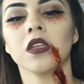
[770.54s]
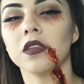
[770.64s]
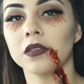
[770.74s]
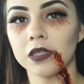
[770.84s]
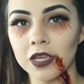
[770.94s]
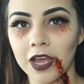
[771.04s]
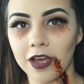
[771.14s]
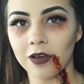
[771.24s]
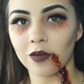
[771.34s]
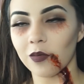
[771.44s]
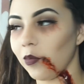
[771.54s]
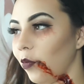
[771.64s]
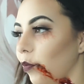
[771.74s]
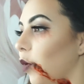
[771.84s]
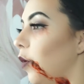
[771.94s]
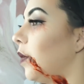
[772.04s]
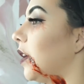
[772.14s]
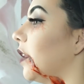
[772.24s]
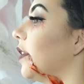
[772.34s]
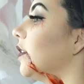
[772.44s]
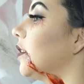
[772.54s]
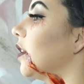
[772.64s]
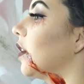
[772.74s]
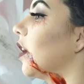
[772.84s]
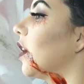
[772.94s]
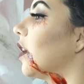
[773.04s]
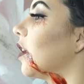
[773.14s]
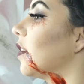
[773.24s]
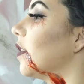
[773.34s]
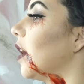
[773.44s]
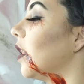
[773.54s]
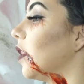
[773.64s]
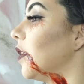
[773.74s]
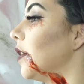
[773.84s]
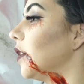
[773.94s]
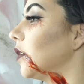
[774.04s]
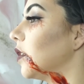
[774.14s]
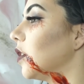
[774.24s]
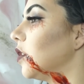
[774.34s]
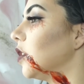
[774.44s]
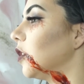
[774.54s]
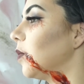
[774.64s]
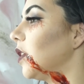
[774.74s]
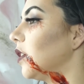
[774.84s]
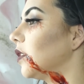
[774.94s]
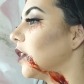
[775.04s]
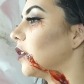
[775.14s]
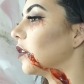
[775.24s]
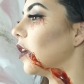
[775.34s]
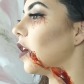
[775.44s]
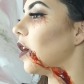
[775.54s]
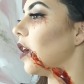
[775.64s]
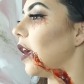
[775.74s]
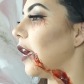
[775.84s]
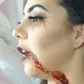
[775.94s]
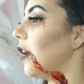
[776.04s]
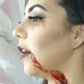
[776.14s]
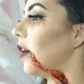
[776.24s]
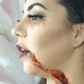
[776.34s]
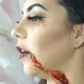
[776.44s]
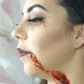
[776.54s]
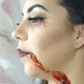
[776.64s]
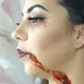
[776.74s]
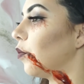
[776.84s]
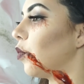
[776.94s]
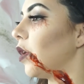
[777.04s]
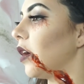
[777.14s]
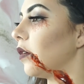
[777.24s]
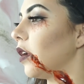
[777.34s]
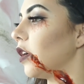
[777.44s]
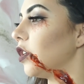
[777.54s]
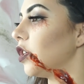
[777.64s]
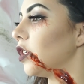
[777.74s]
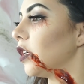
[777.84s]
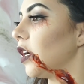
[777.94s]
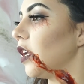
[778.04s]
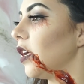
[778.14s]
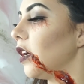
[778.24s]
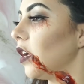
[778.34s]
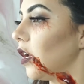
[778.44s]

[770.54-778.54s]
You see how more realistic that looks just because there's a brown shade.